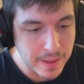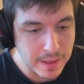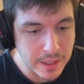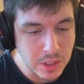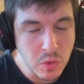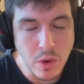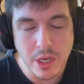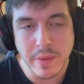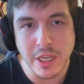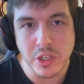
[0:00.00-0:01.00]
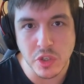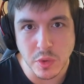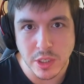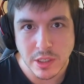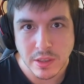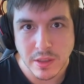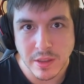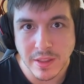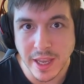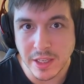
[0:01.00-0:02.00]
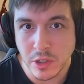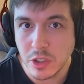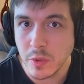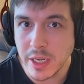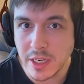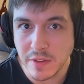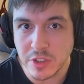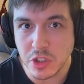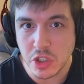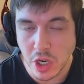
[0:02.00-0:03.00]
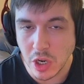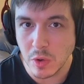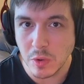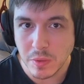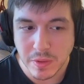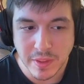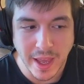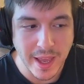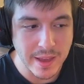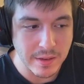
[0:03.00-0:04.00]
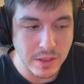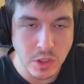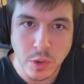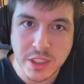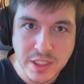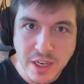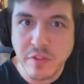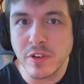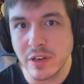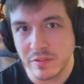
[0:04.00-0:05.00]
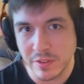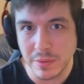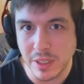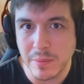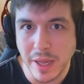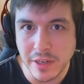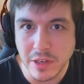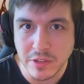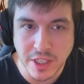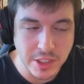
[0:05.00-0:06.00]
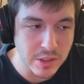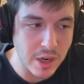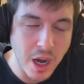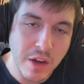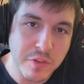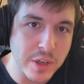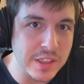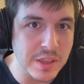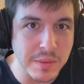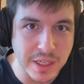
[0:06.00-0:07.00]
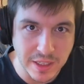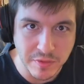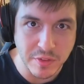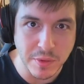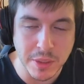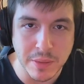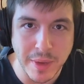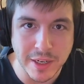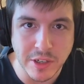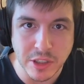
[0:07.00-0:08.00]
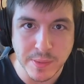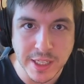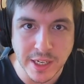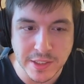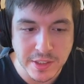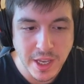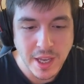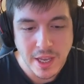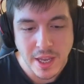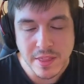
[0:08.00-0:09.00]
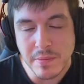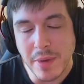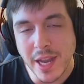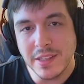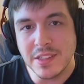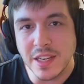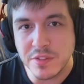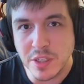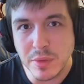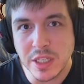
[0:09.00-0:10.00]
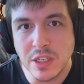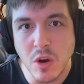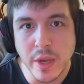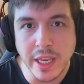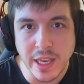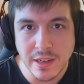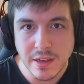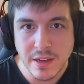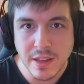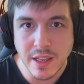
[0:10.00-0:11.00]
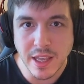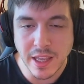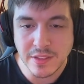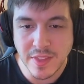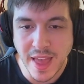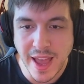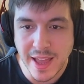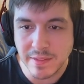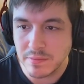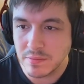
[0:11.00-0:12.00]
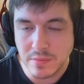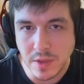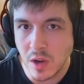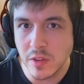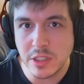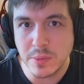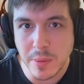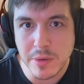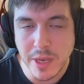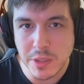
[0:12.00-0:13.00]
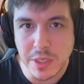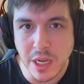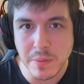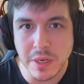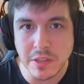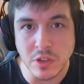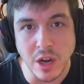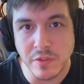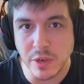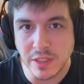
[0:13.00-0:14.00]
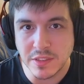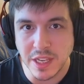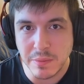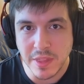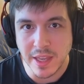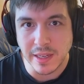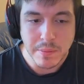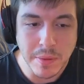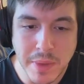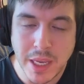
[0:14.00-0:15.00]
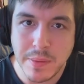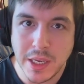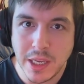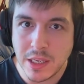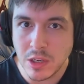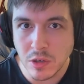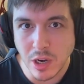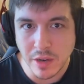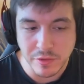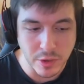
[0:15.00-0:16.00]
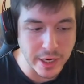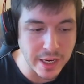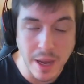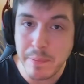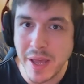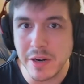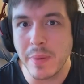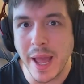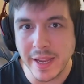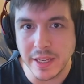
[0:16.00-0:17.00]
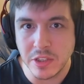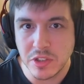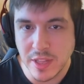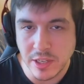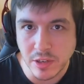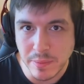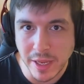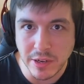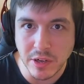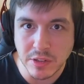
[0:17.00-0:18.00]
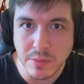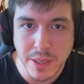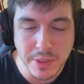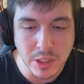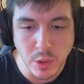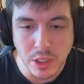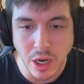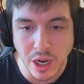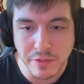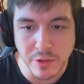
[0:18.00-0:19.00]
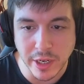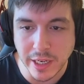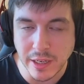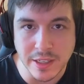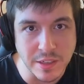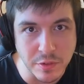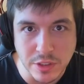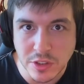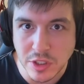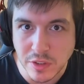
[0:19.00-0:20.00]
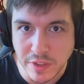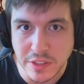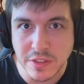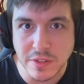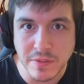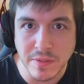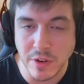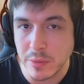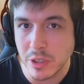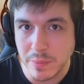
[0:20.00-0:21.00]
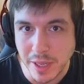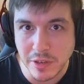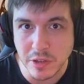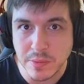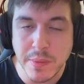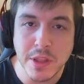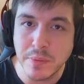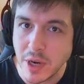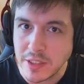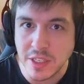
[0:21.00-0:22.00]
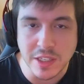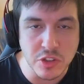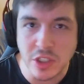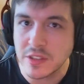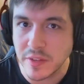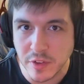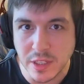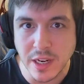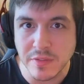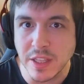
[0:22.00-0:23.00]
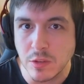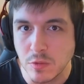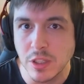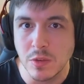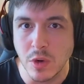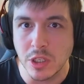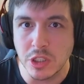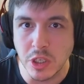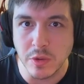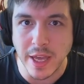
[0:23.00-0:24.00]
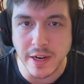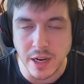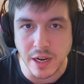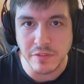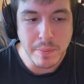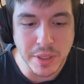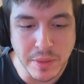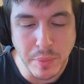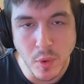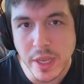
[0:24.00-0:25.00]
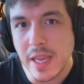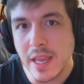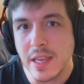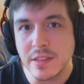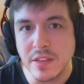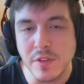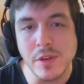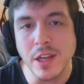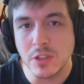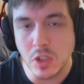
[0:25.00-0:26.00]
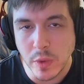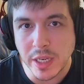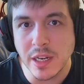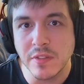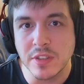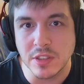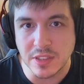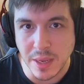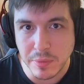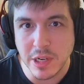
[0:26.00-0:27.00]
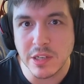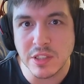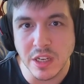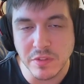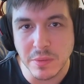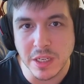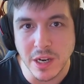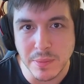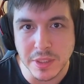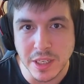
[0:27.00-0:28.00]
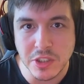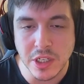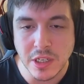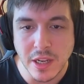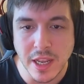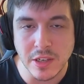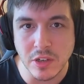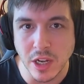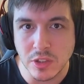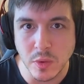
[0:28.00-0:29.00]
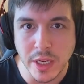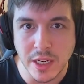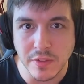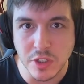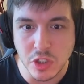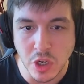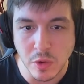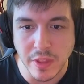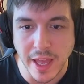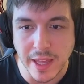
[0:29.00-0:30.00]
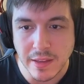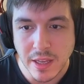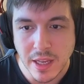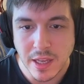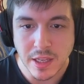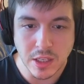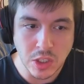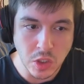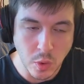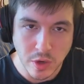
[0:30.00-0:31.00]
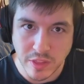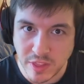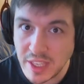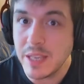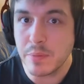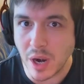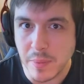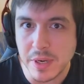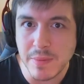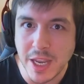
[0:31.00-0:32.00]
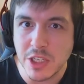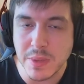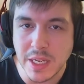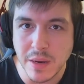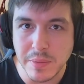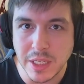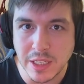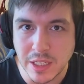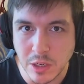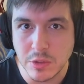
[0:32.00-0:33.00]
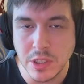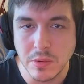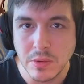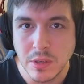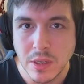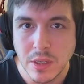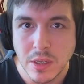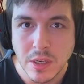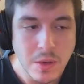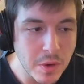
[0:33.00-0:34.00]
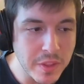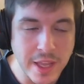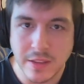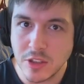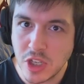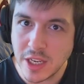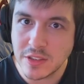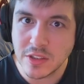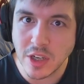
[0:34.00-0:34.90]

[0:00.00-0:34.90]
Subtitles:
you want to make sure that you're doing enough to show that you're different from the competitors, that you're offering something different from the competitors, because the mindset of somebody going in is that all these property management companies are offering the same thing, but maybe you're offering a better package than your competitors. Maybe you're offering a different service from your competitors. Maybe the pricing is just different enough that you really want to show that off. But the point is, if you're not doing enough to separate yourself from the competition, and you're not doing enough to show that you're the property management company to go to, well, then the chances